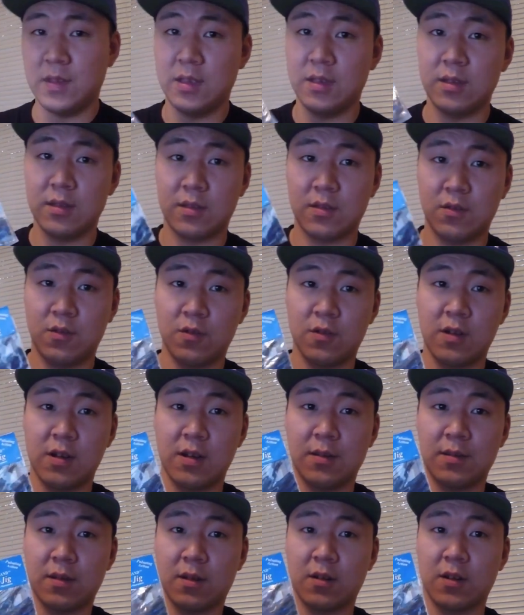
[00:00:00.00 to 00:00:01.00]
these 1/4
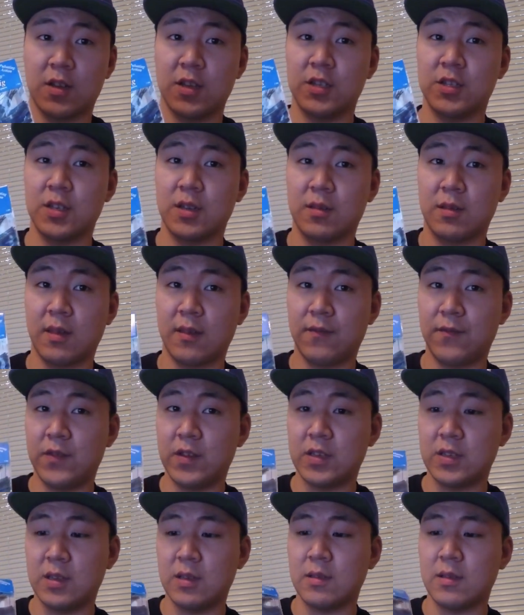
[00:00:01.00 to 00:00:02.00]
ounce Arctic jigs. I
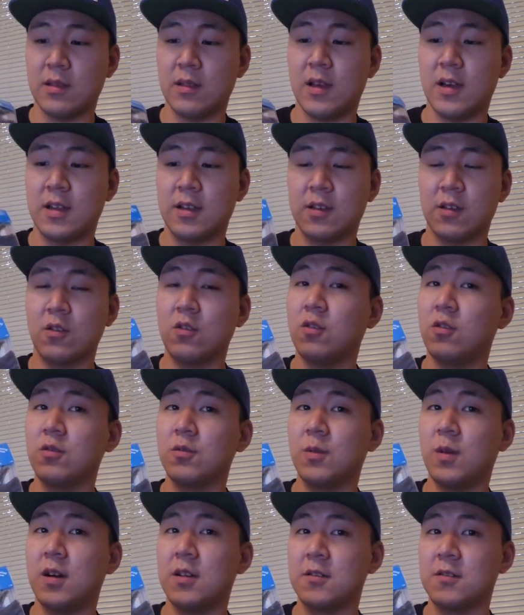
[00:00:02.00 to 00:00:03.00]
fish these a lot in
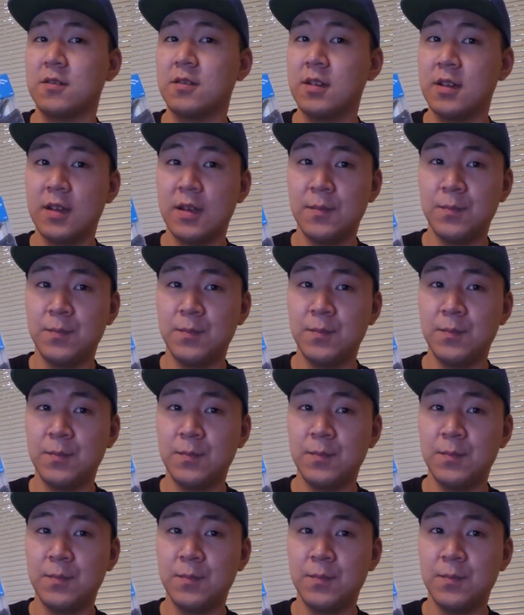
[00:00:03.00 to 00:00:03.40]
cold water,